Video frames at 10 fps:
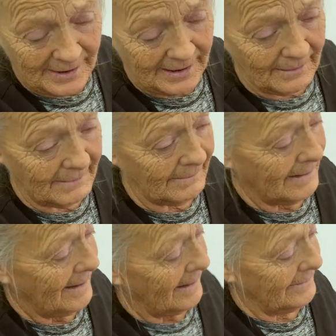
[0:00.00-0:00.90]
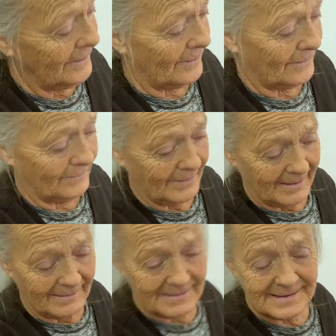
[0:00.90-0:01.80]
here they're
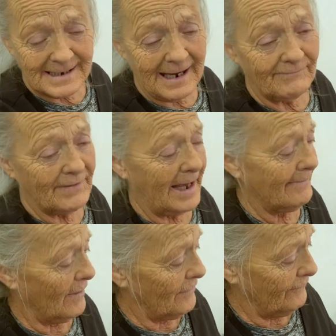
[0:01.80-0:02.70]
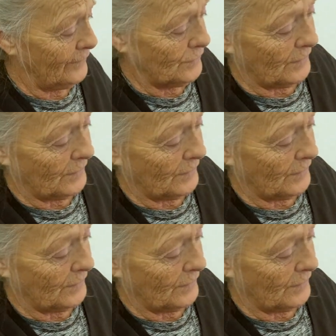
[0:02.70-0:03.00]
safe, they have all the food